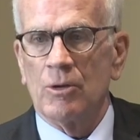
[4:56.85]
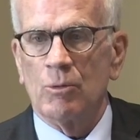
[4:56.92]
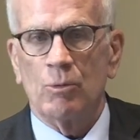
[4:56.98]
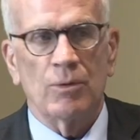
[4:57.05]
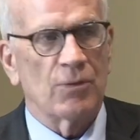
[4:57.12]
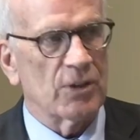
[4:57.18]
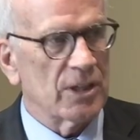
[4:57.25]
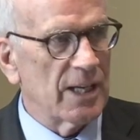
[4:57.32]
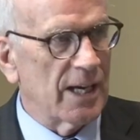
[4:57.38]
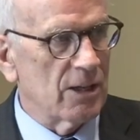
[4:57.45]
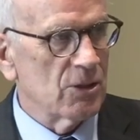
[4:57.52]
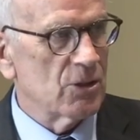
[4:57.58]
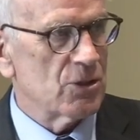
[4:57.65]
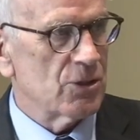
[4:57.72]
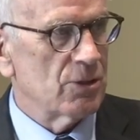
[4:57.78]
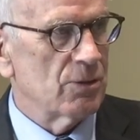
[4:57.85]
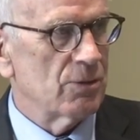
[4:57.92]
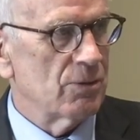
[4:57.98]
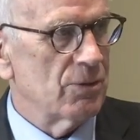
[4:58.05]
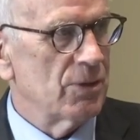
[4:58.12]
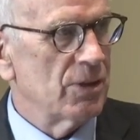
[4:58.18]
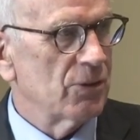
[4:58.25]
we've acknowledged
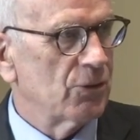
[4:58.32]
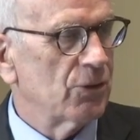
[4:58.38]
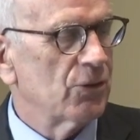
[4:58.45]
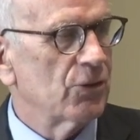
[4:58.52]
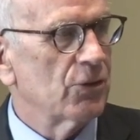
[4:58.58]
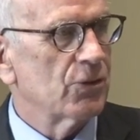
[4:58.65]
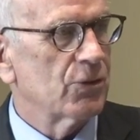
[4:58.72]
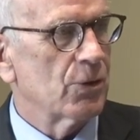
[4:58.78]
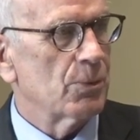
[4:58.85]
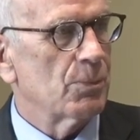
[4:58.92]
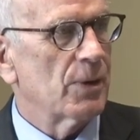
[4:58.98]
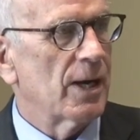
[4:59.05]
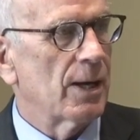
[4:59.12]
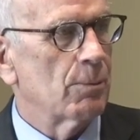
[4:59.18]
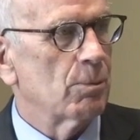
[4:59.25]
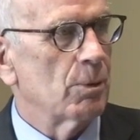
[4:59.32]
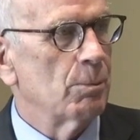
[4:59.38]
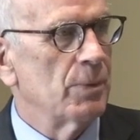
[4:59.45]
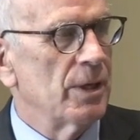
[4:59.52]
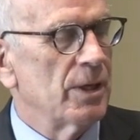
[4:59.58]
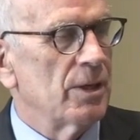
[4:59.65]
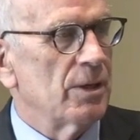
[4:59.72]
the existence of the problem
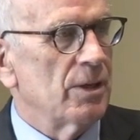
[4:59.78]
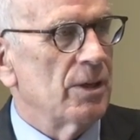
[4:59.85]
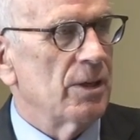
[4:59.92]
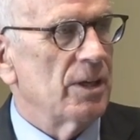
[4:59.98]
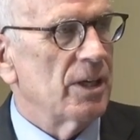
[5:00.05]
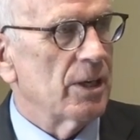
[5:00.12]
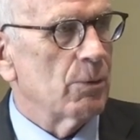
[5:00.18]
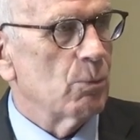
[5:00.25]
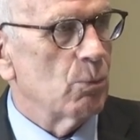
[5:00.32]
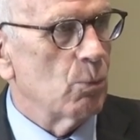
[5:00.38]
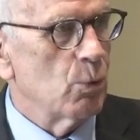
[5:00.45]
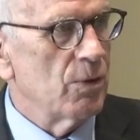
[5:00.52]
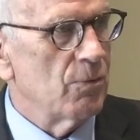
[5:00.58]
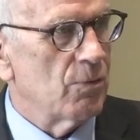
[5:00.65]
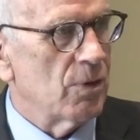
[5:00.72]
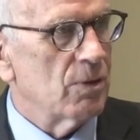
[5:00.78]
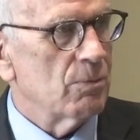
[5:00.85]
and we've